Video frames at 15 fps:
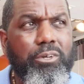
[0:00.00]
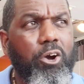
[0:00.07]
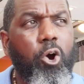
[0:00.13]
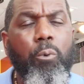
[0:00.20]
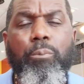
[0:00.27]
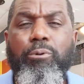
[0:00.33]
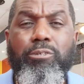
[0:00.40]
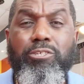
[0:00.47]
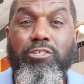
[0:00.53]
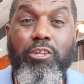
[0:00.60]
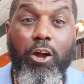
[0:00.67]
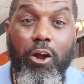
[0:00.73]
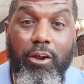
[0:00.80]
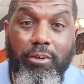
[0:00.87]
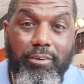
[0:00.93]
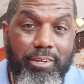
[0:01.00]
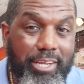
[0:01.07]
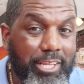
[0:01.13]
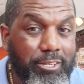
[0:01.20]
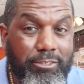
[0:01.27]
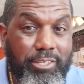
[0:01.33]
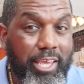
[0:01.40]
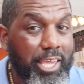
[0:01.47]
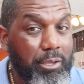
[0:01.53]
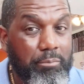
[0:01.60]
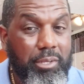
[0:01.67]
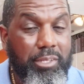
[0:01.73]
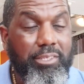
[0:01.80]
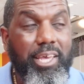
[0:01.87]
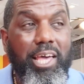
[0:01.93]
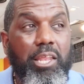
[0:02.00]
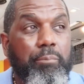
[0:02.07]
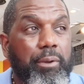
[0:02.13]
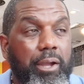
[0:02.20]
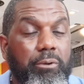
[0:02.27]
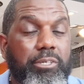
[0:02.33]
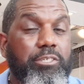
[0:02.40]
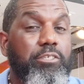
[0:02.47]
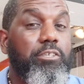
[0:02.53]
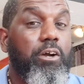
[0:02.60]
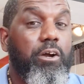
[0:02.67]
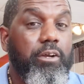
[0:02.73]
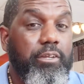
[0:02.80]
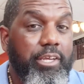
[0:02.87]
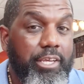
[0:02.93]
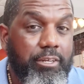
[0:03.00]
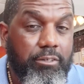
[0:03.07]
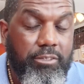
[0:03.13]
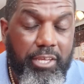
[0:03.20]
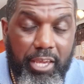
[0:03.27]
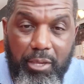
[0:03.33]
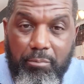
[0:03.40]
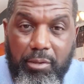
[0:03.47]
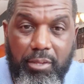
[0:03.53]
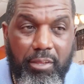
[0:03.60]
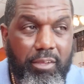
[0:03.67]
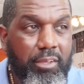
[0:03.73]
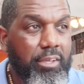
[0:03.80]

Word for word: Oprah start, entertainment. Tyler Perry start, entertainment.